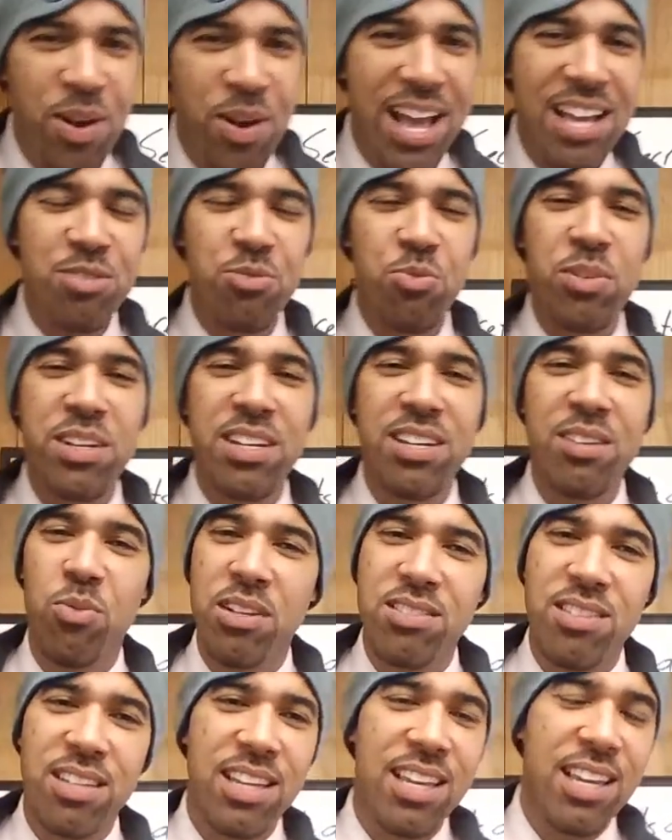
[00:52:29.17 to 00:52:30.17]
as we
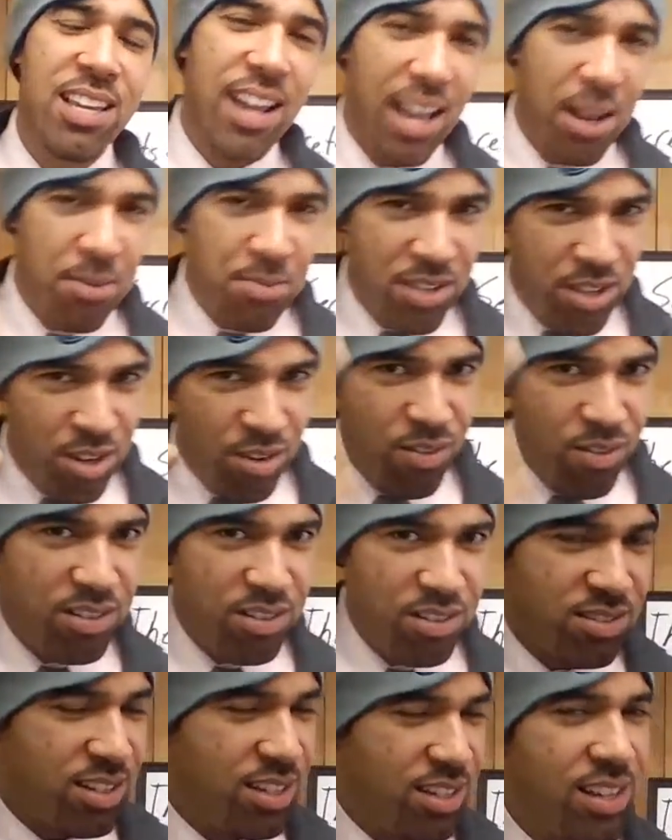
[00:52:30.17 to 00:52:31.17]
once again Hampton
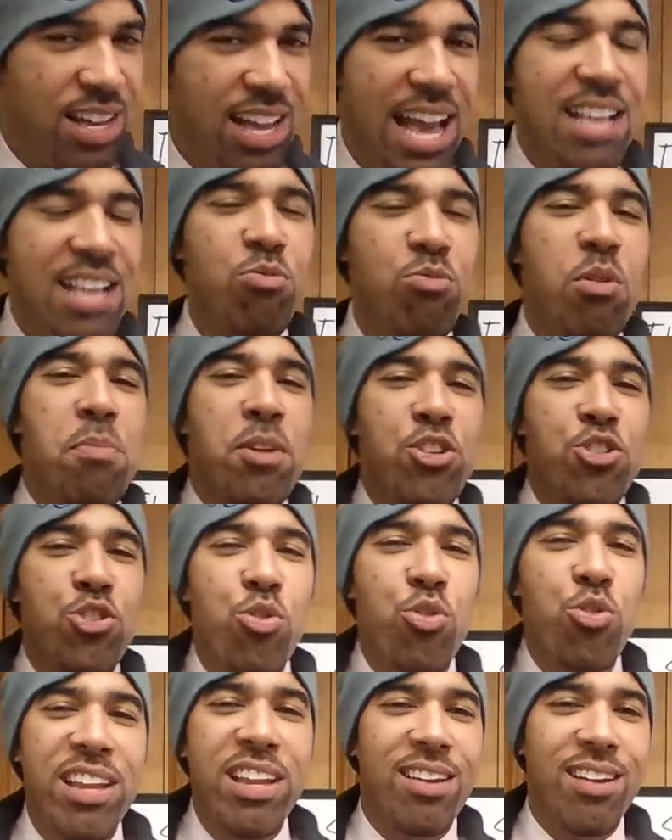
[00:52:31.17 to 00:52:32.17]
University, as we
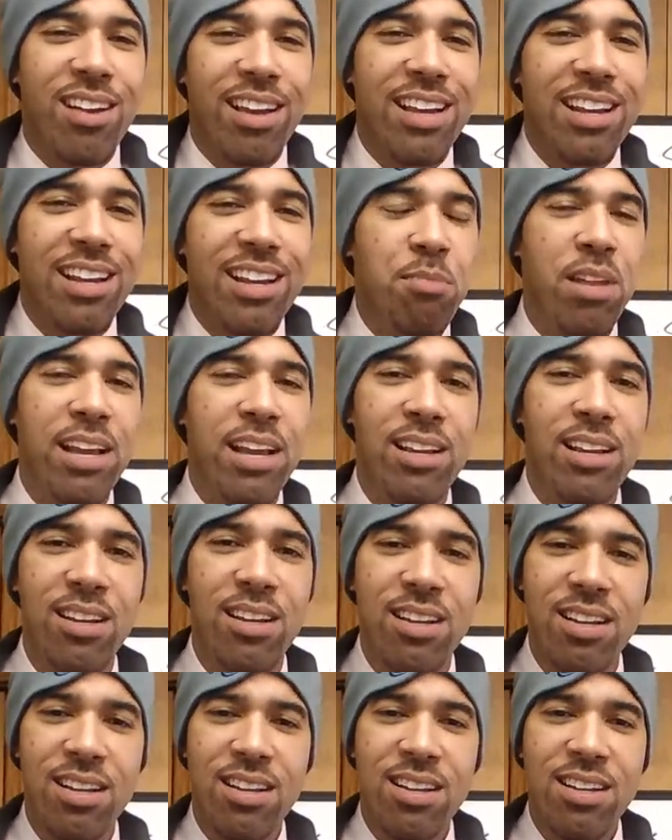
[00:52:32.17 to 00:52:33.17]
matriculate, I'm like,
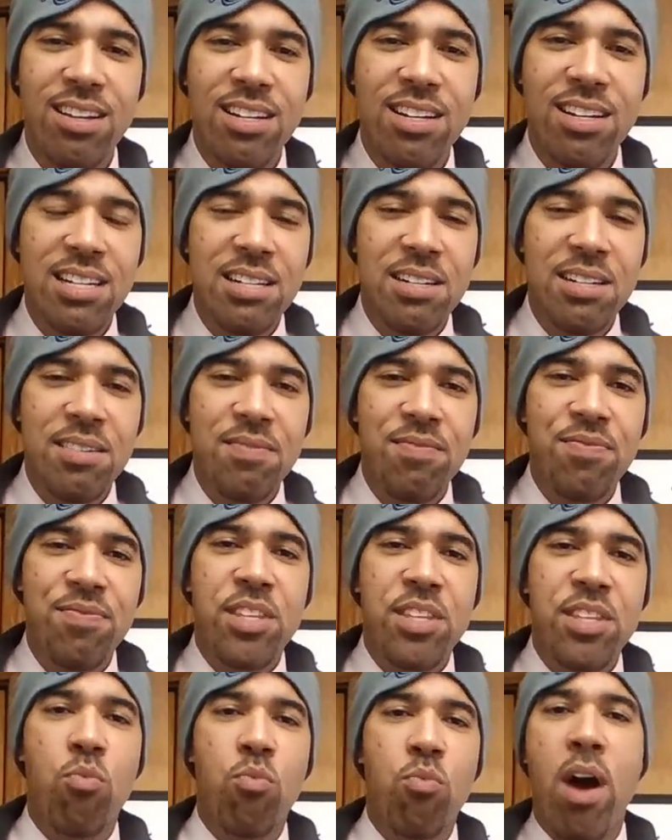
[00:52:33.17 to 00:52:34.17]

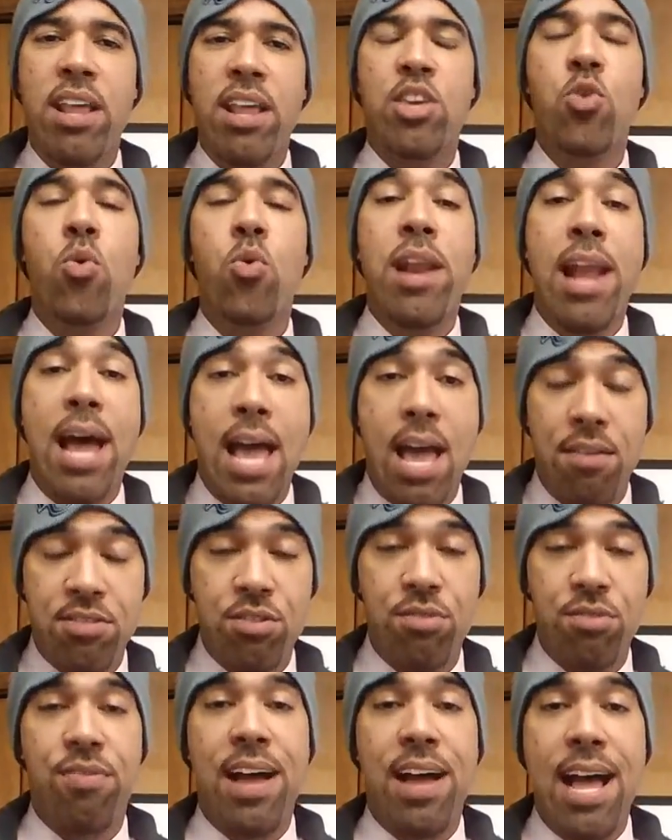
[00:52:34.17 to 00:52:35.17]
Ronnie, you and I have
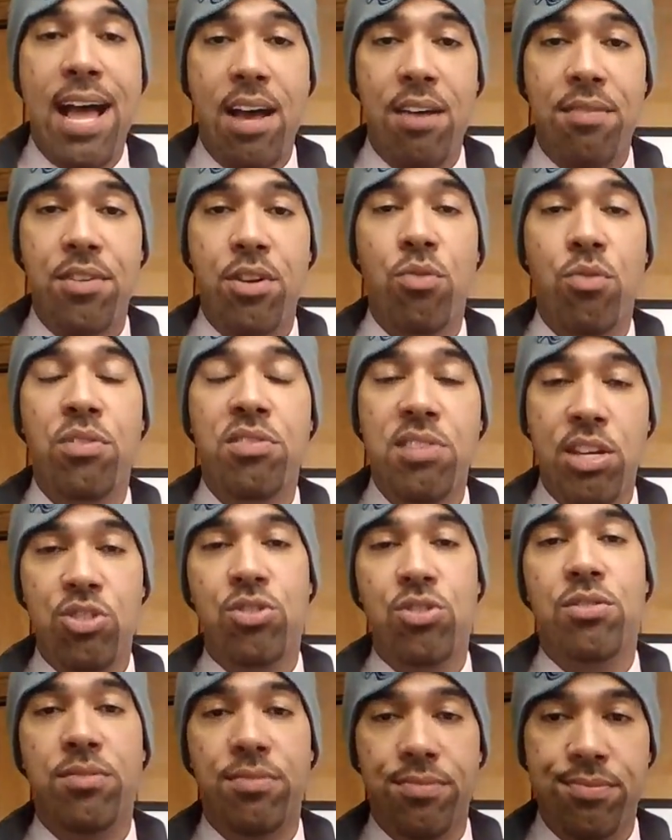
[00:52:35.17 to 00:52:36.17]
survived a
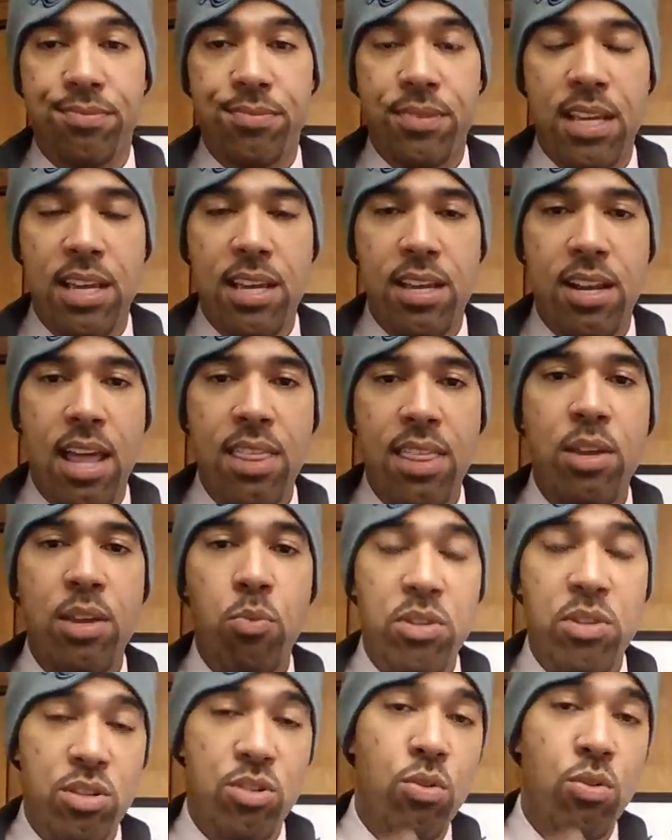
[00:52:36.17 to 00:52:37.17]
recession, and I think i we
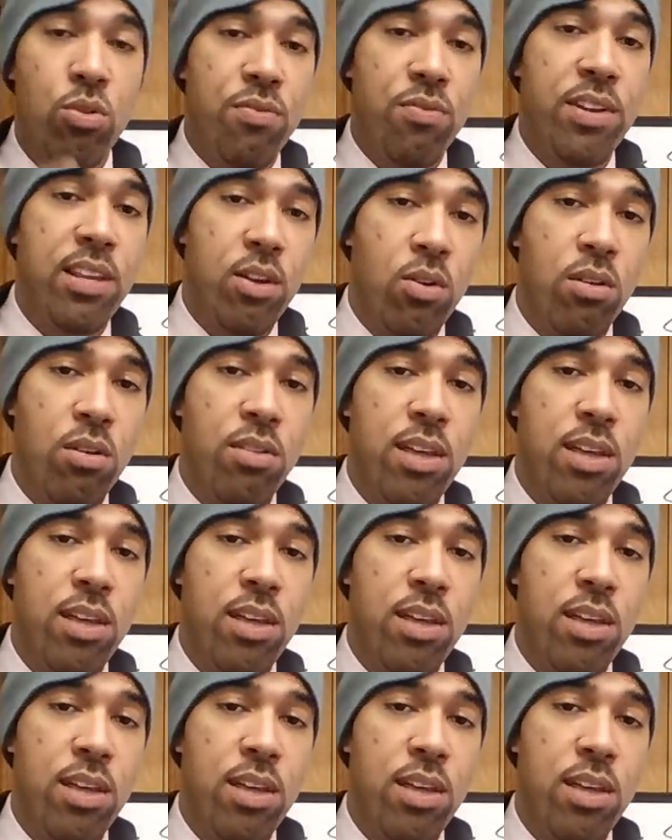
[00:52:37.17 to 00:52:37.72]
should do a video several,